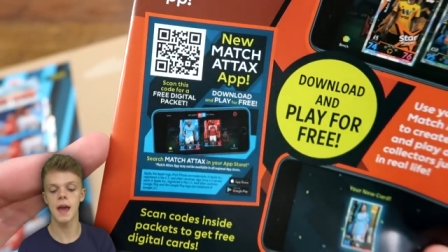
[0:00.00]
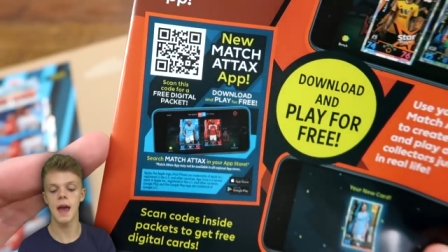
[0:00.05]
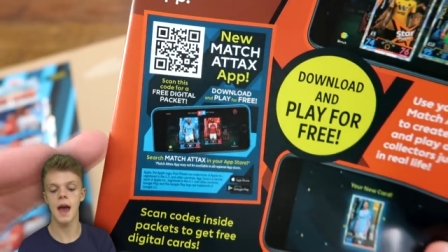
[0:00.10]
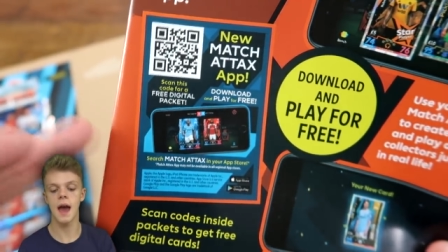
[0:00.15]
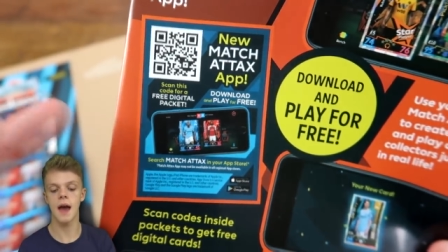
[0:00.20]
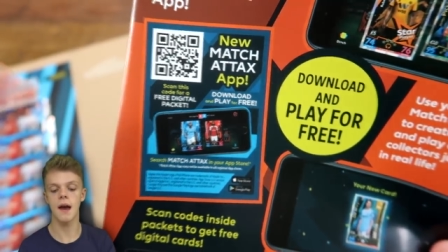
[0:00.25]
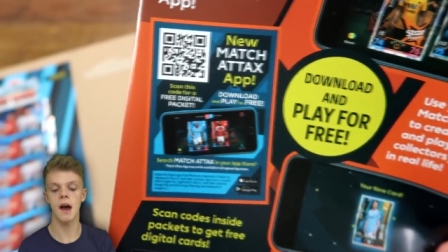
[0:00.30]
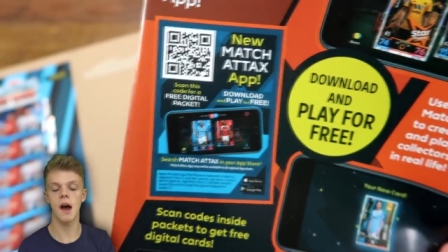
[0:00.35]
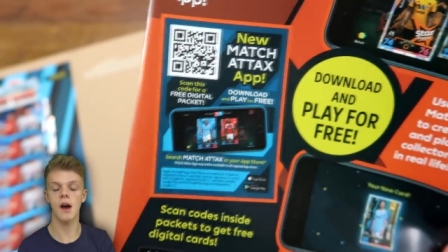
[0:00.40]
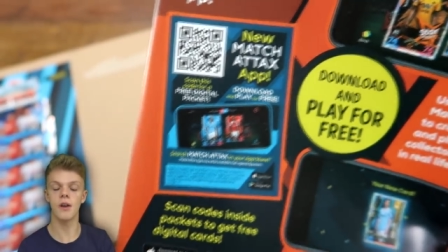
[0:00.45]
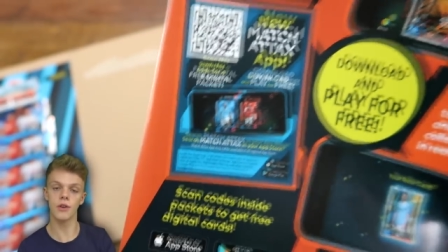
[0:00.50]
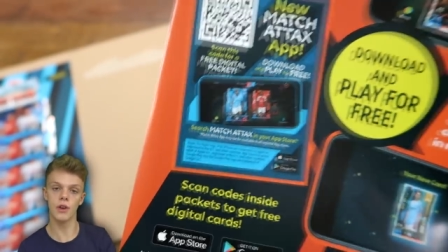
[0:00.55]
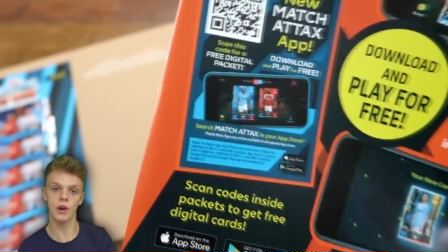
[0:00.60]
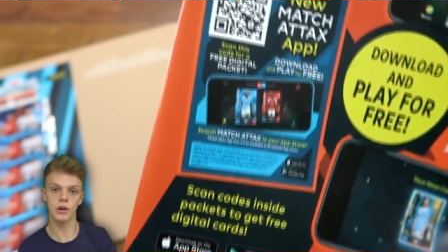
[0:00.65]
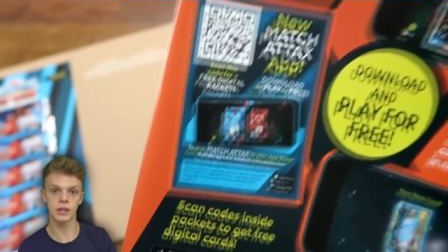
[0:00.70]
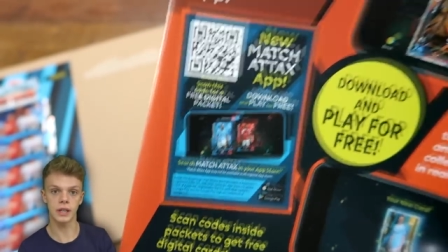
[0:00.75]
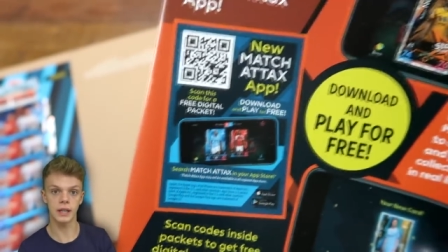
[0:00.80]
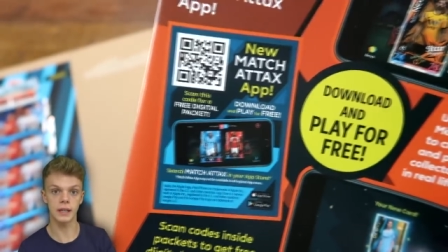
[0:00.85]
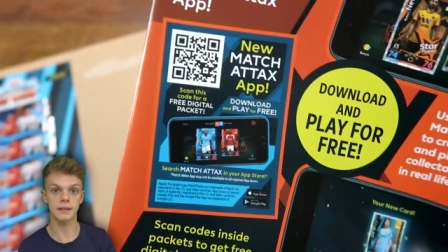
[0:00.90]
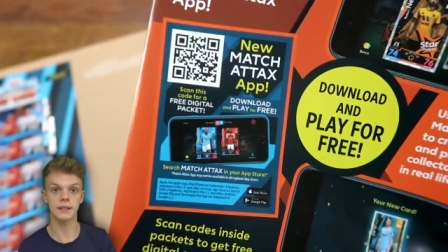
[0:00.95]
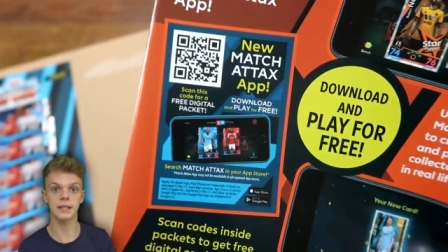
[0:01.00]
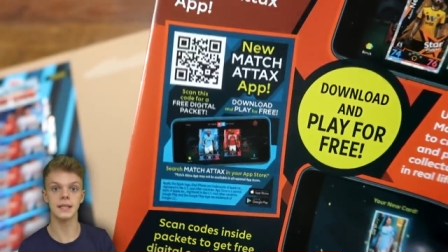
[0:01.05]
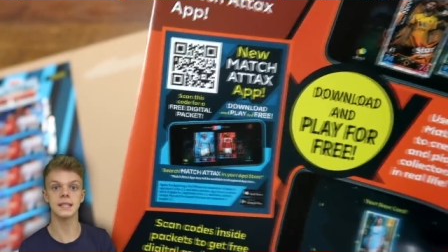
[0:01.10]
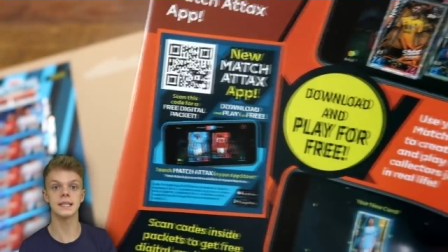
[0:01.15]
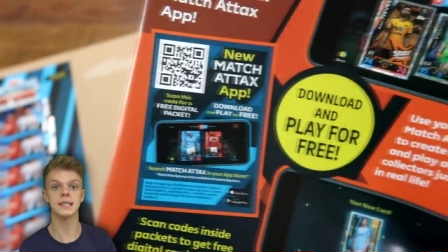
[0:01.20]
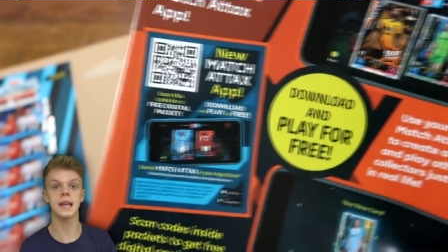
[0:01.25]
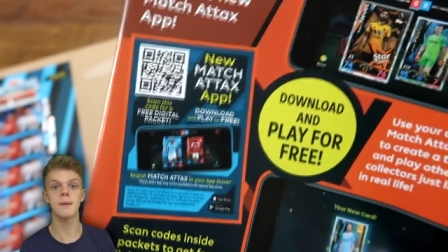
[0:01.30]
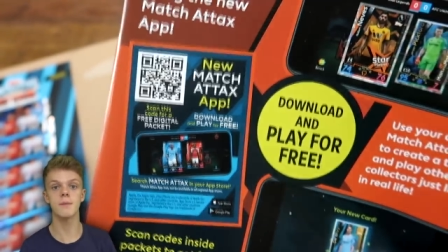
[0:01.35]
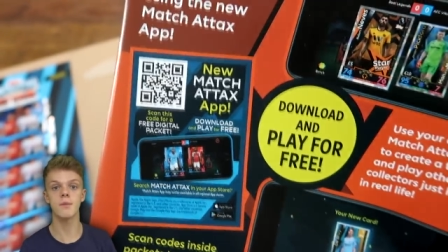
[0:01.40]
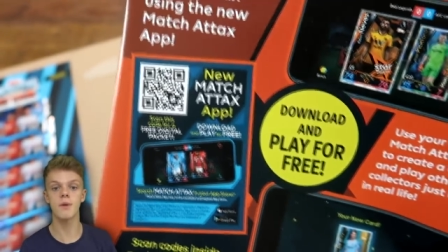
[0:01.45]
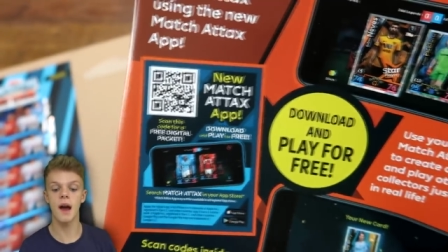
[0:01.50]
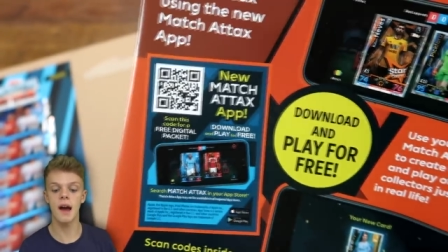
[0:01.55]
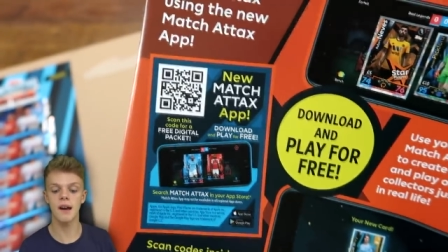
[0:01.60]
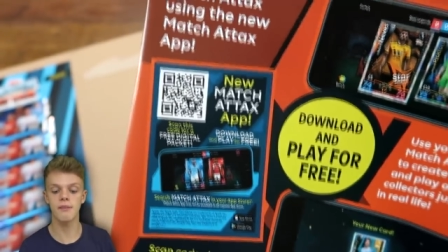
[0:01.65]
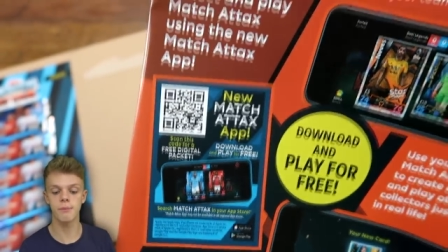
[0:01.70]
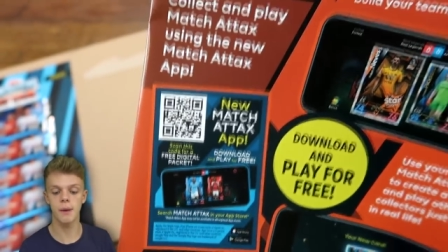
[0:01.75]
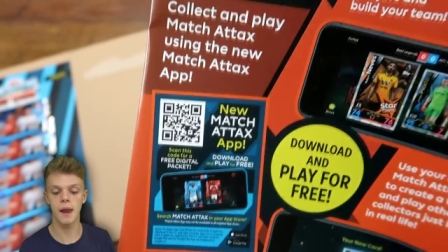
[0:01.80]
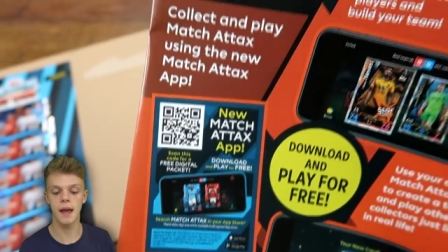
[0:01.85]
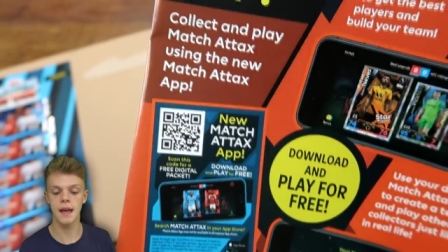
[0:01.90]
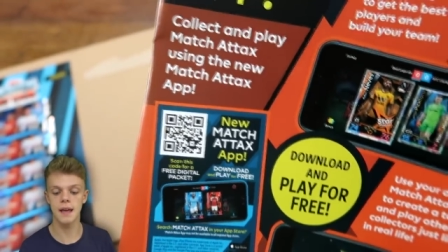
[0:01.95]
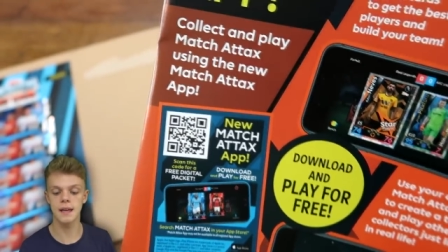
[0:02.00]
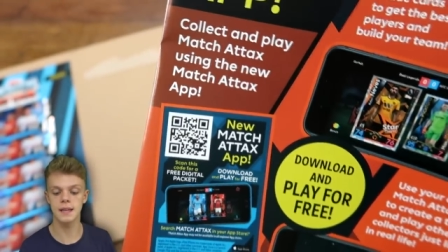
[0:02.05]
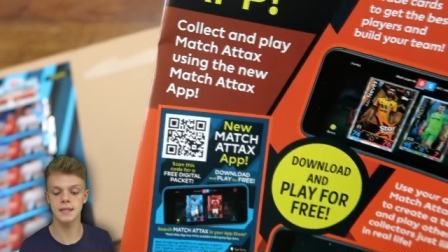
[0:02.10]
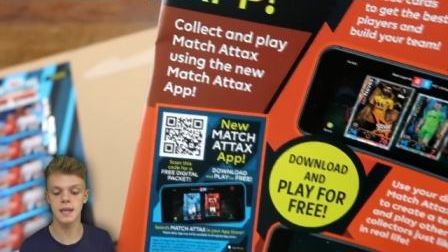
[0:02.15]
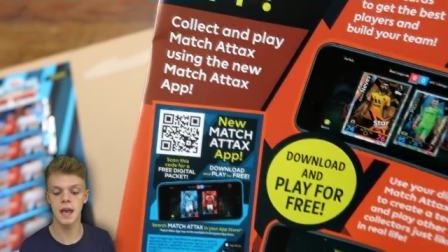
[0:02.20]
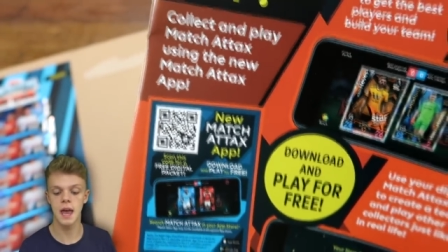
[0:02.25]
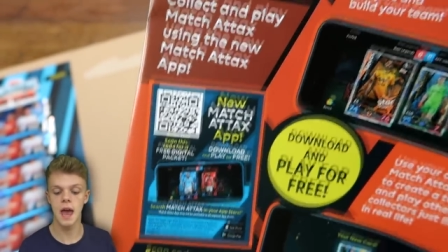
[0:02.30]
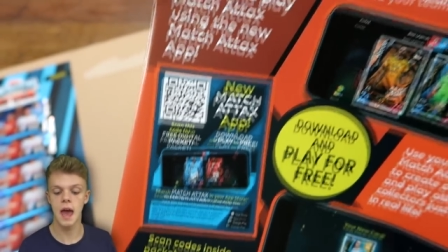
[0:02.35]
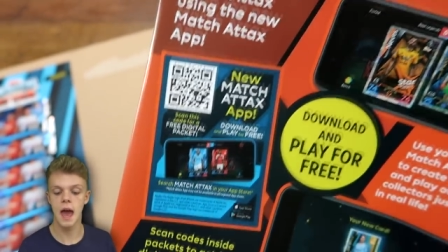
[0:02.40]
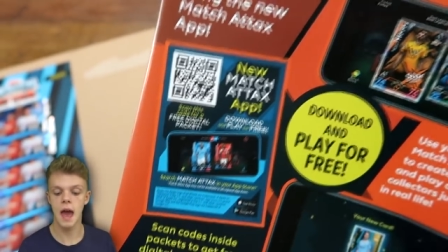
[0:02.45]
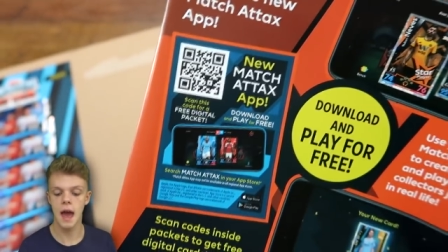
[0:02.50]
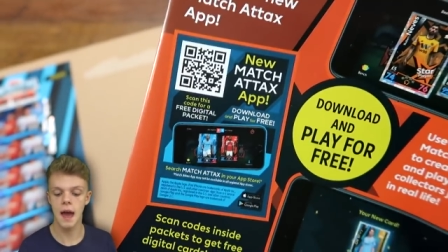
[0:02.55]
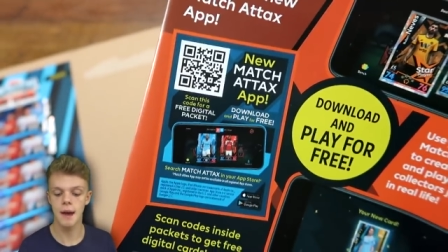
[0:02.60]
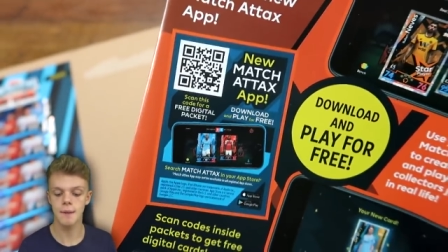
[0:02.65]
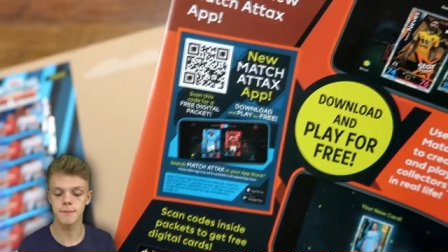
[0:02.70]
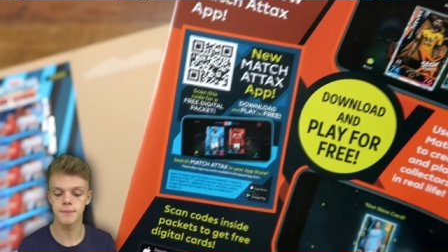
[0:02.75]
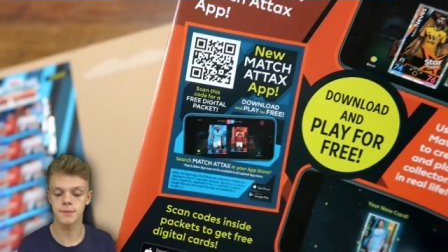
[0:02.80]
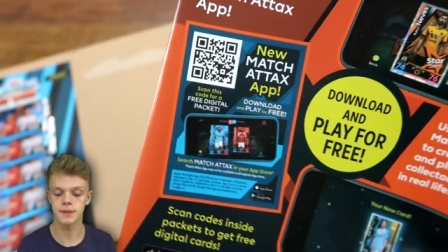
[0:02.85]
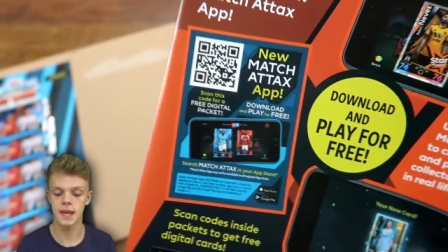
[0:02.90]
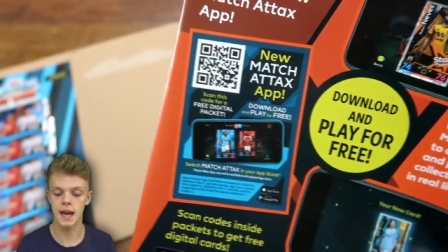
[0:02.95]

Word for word: uh, unlocking the same amount of players um,